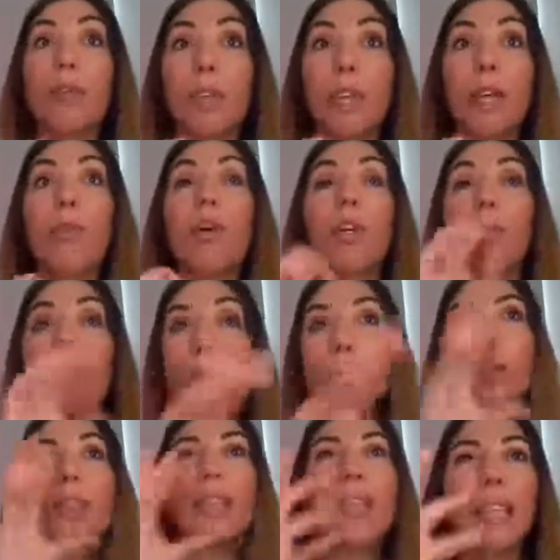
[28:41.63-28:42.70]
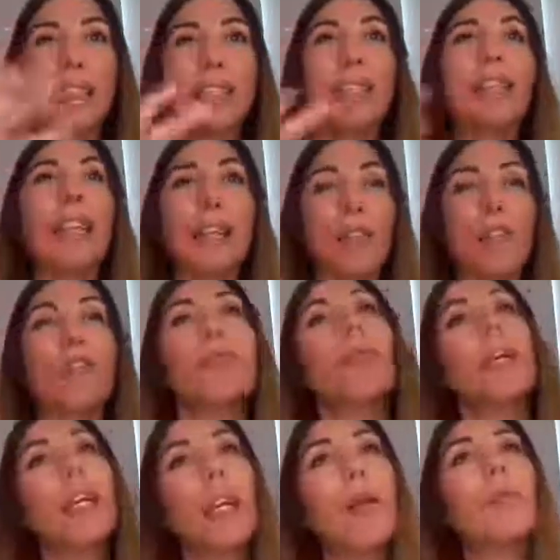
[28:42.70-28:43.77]
what I want because that's the kind of
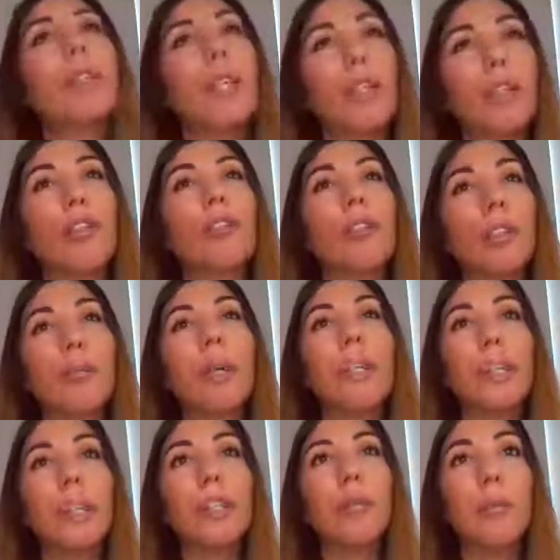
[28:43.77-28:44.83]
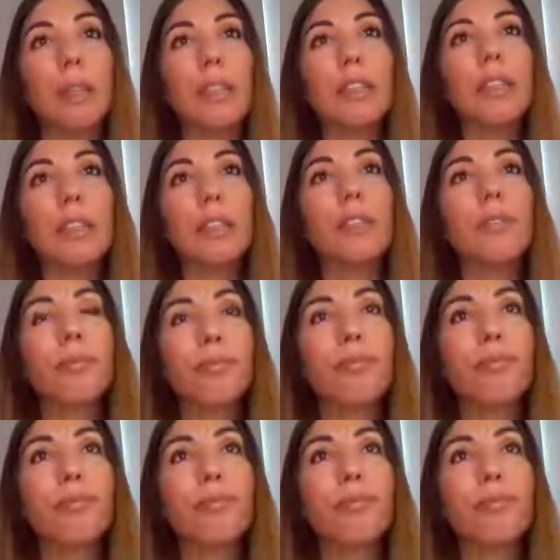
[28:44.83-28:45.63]
makeup that I use on my daily basis.